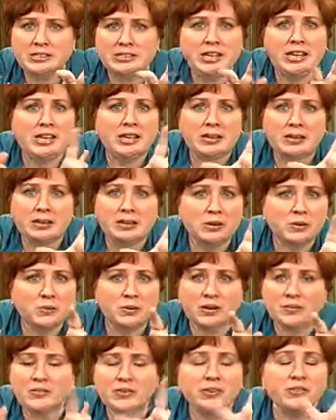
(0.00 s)
tin,
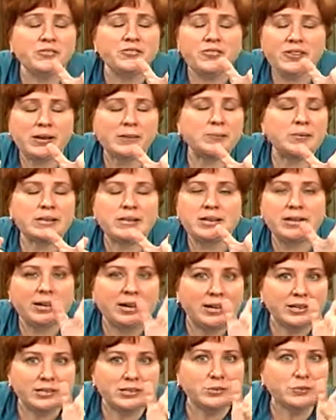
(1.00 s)
whatever your family
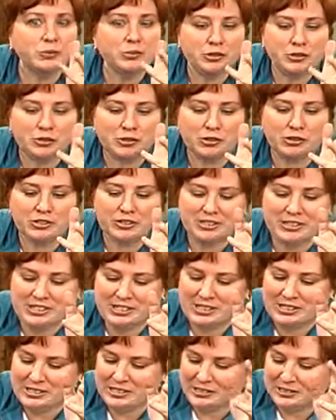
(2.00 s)
cuts with your good
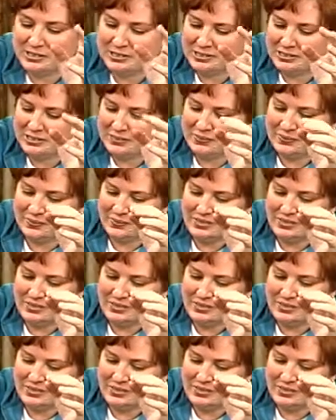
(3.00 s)
scissors.